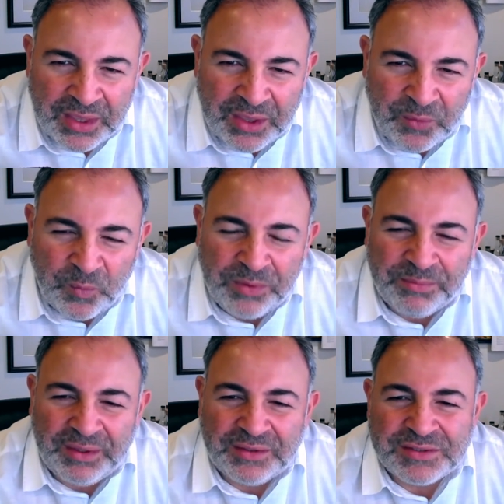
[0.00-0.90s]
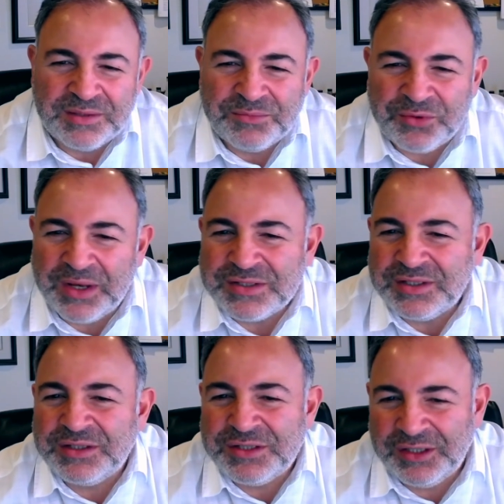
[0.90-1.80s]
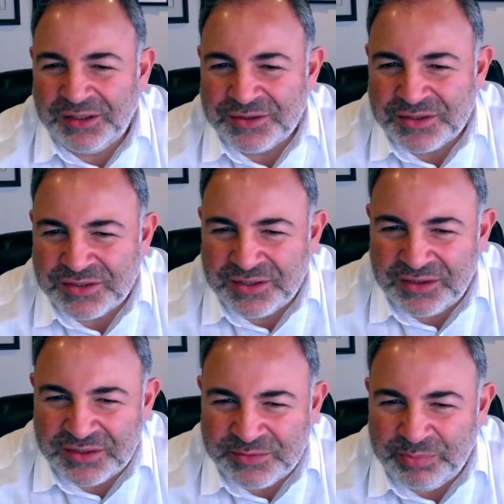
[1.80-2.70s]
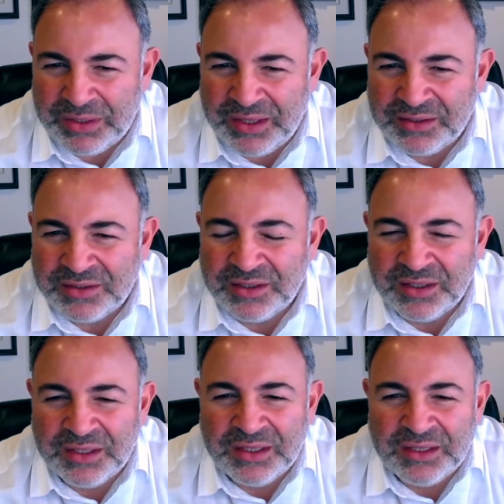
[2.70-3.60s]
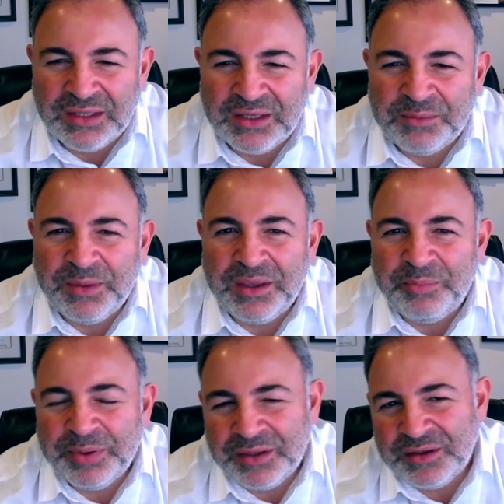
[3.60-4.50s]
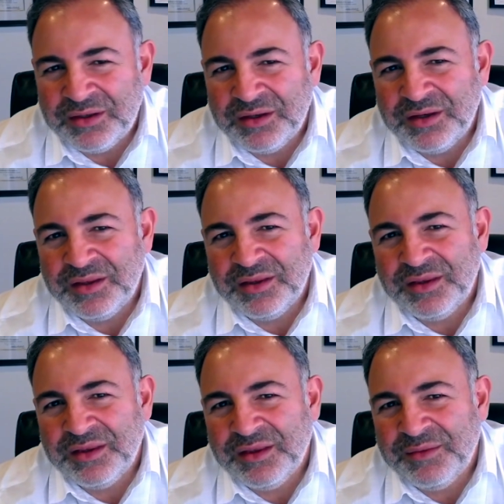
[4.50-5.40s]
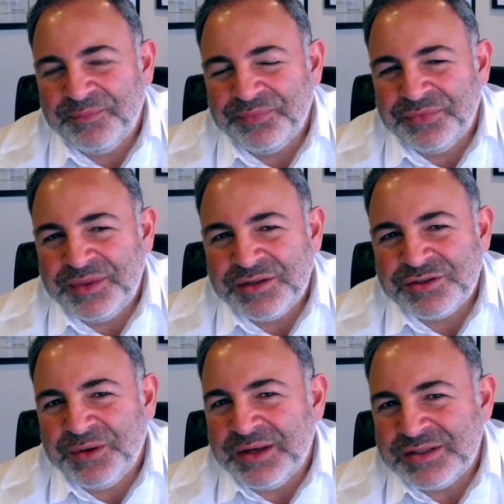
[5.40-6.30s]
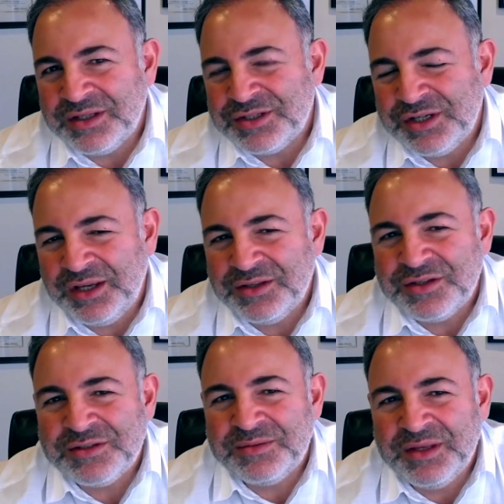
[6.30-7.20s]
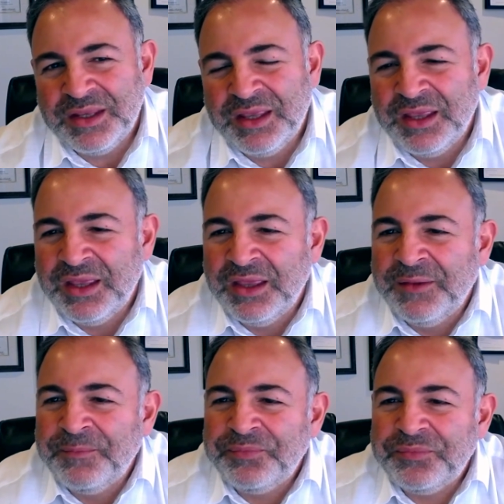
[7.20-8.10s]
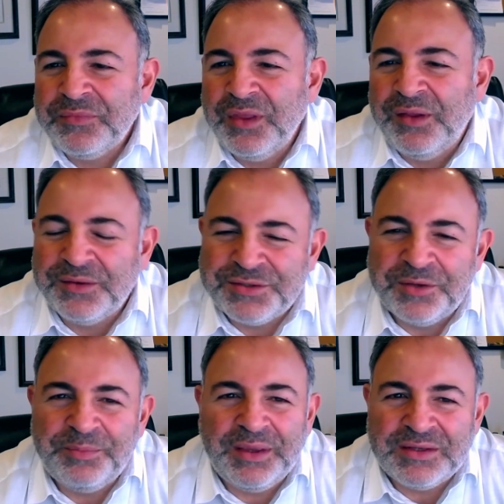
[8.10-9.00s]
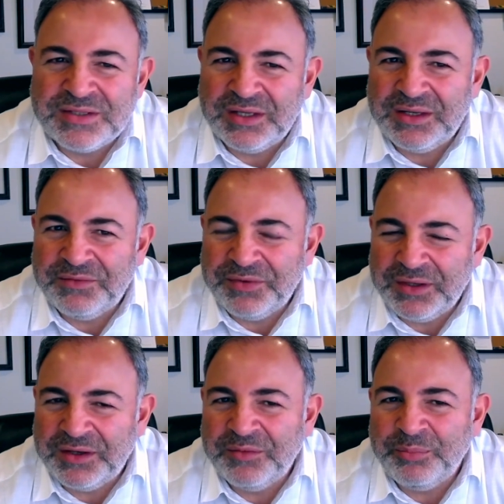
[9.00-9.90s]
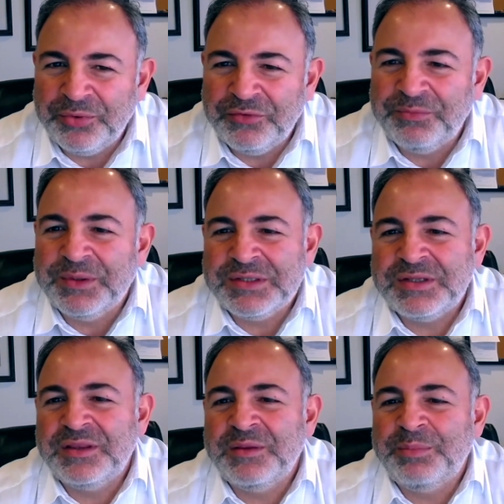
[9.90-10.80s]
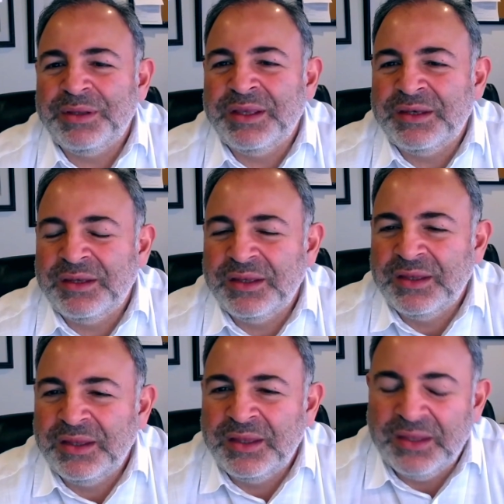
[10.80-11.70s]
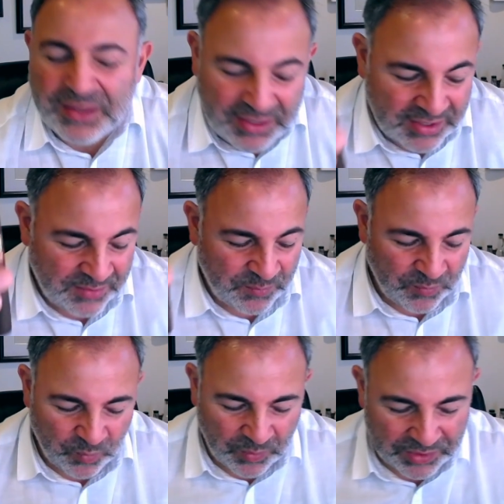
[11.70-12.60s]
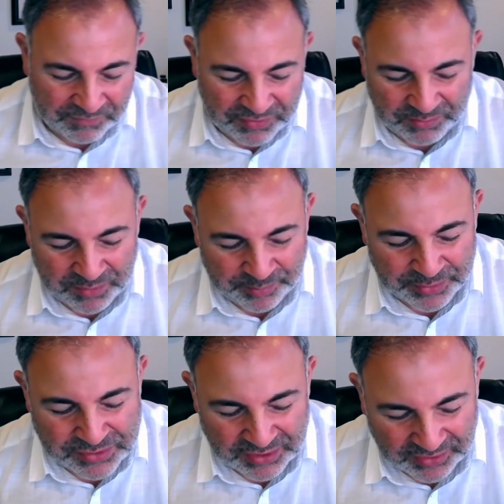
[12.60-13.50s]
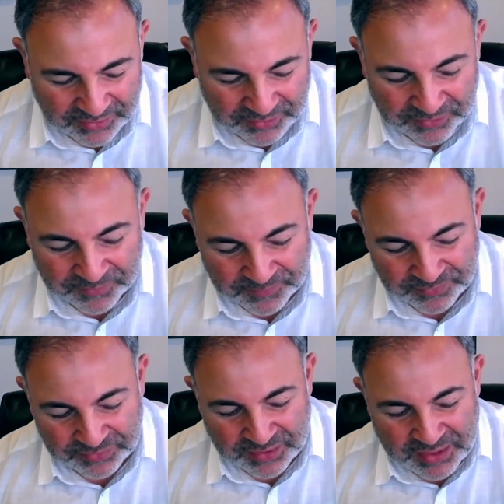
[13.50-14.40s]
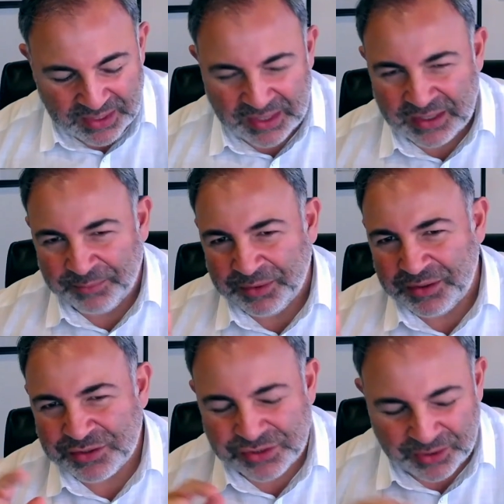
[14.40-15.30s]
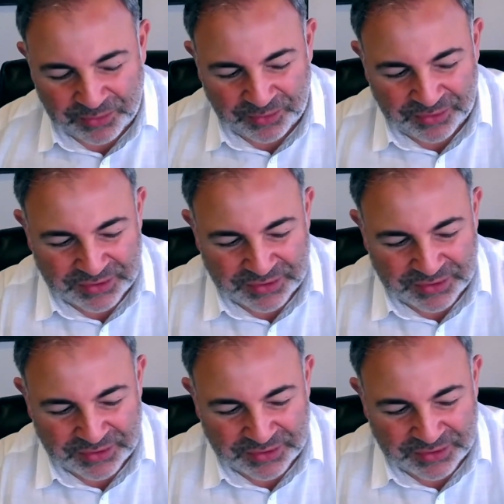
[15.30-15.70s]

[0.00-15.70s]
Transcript: we made some drastic changes to this blend. In my opinion, these drastic changes also made significant improvements to the blend. One of them in particular, and I'm going to show you the